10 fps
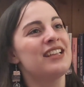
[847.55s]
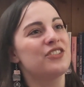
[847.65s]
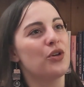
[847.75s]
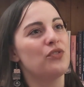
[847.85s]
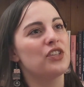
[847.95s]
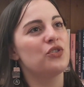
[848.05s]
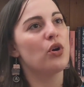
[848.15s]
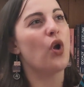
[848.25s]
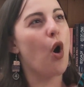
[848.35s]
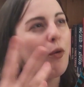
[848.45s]
So there's
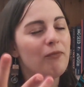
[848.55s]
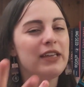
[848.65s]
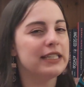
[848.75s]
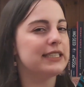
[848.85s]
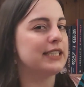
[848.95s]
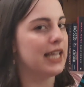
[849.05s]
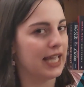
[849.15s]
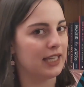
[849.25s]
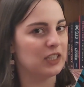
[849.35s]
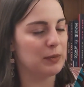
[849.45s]
not an obvious
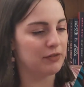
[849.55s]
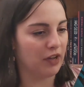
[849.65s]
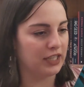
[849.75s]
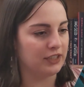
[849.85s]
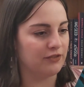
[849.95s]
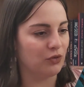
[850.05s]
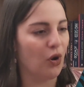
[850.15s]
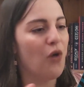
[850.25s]
thing to be fighting for.